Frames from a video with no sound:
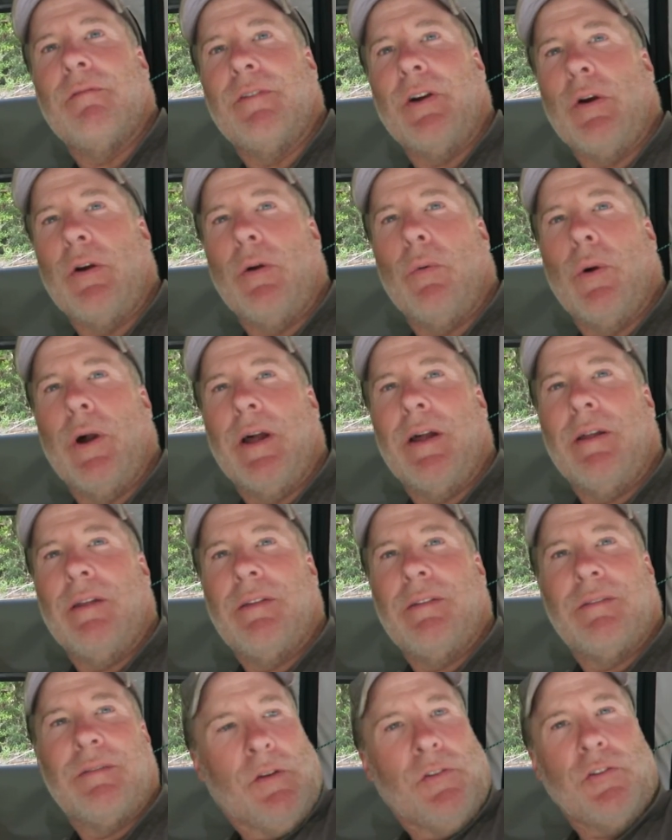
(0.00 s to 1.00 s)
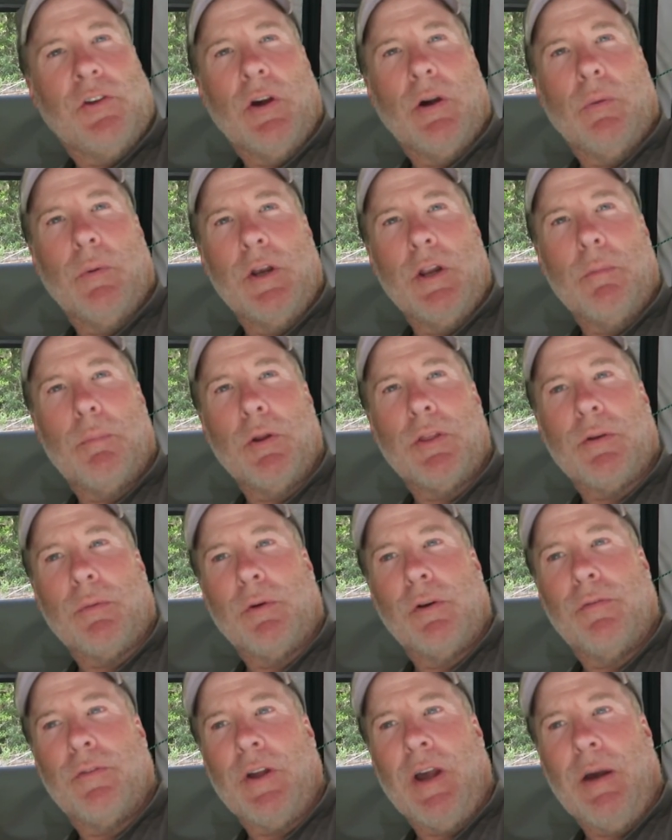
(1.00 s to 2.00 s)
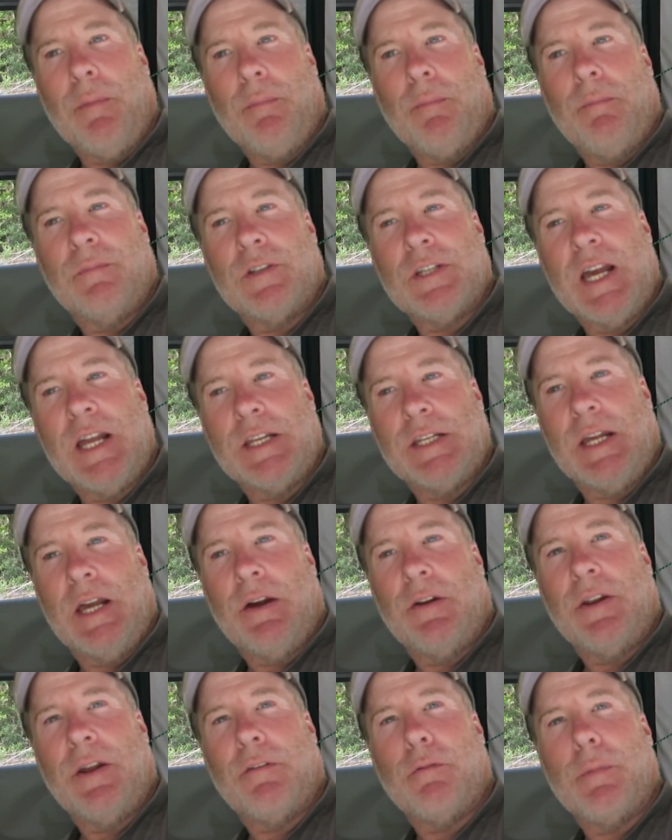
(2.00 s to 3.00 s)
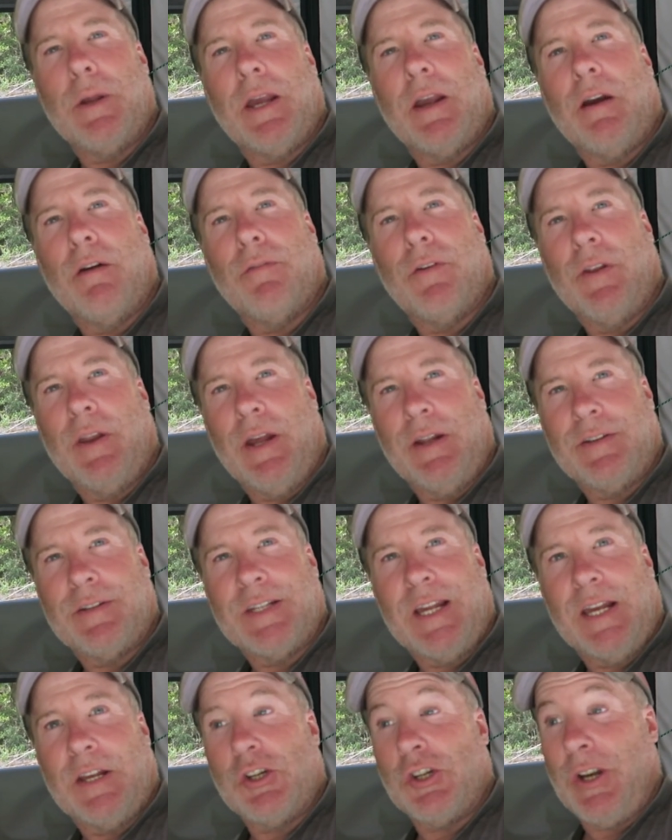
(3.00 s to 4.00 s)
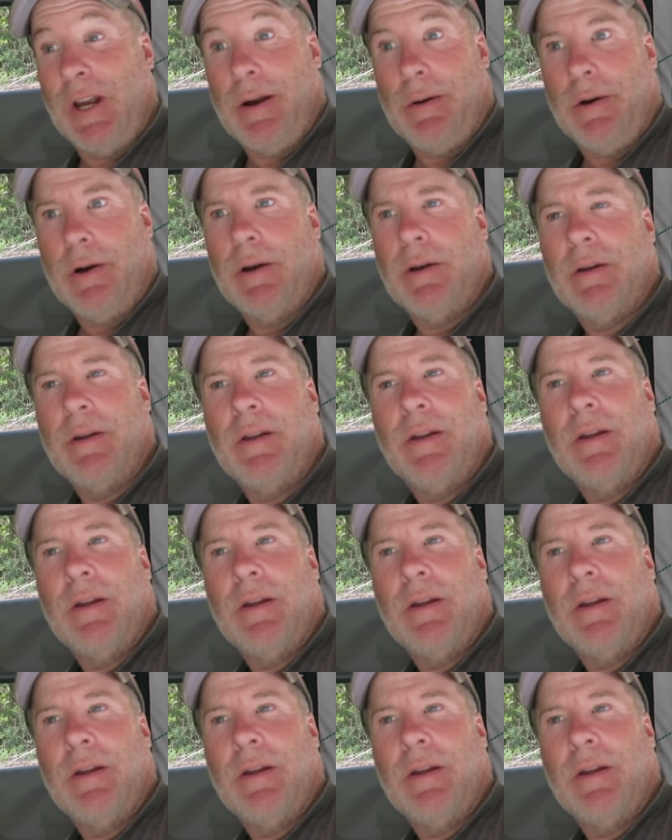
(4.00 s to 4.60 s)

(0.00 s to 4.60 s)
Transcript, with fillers: very well. So when you put the rooftop tent down, you have to be careful not to take a shower.